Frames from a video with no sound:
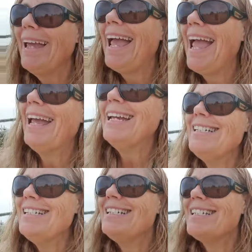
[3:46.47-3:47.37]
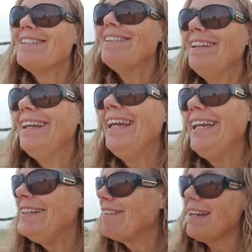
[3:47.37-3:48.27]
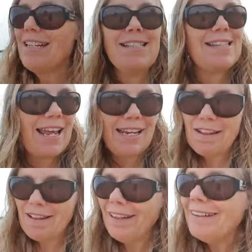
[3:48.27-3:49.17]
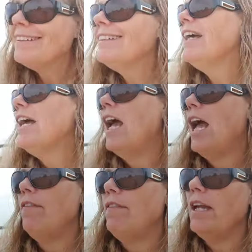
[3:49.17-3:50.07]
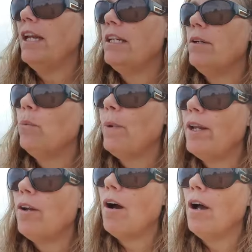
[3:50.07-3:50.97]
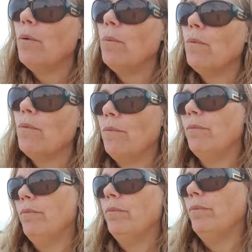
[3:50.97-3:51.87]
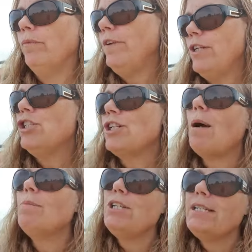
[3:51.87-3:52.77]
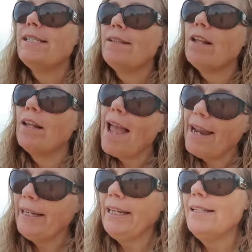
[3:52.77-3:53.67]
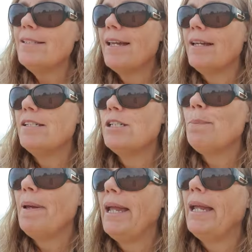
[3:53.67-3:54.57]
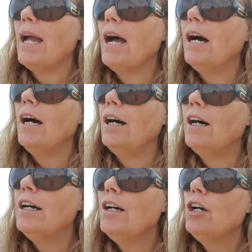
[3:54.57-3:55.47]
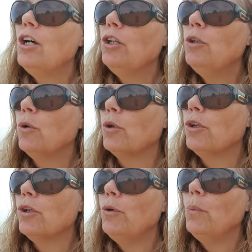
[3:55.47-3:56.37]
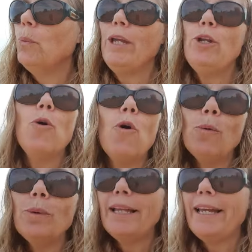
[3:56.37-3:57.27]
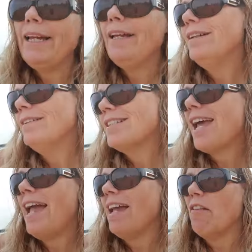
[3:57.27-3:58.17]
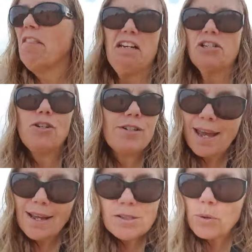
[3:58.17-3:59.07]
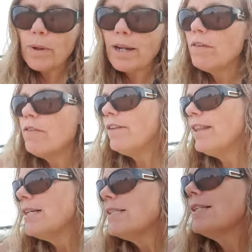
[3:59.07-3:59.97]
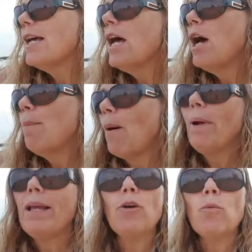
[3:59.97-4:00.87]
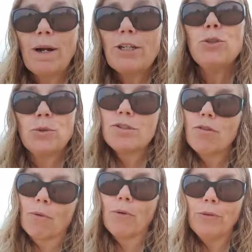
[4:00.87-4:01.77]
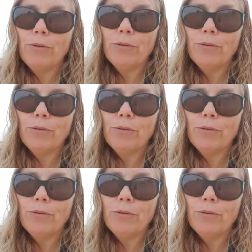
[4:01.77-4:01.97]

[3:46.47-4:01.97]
and he, they didn't say anything. And then when I finished up, she's the lady said to me, uh, "Look, we normally take I think two days or whatever for this, but we're going to rush yours through,